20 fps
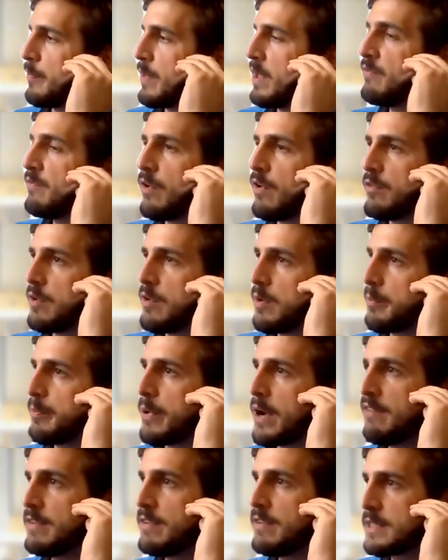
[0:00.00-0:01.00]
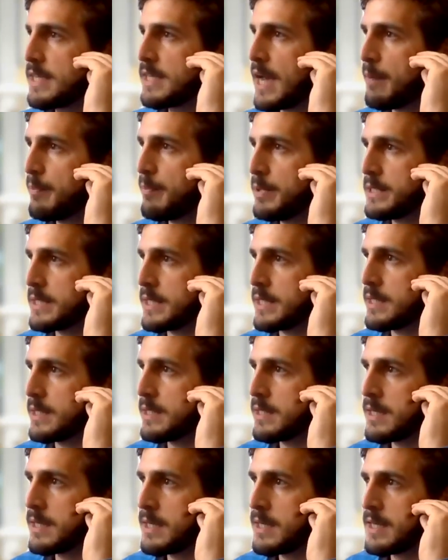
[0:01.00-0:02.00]
involving private capital
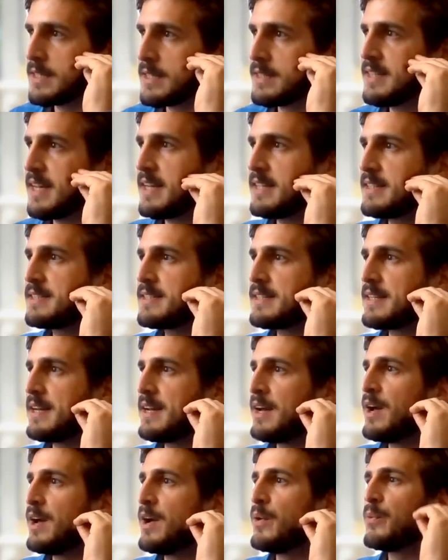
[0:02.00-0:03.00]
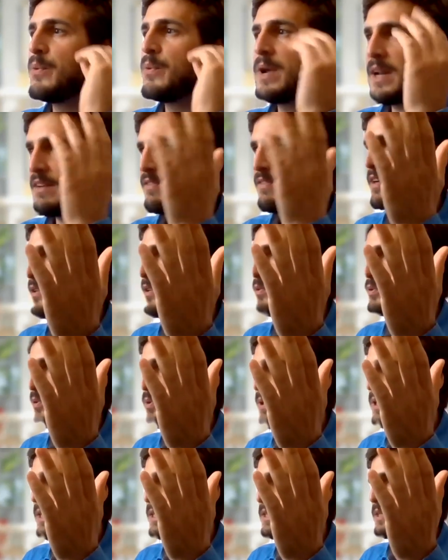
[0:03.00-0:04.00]
that whenever you do
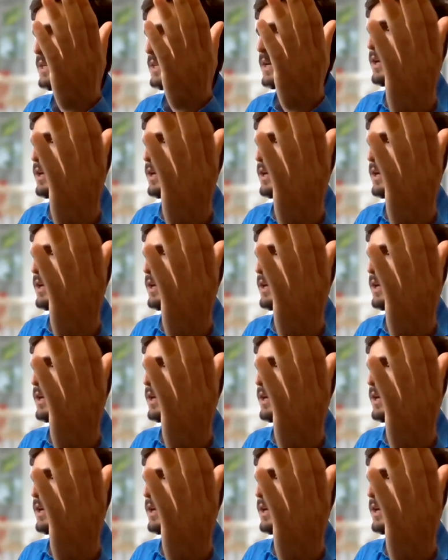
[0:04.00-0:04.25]
it,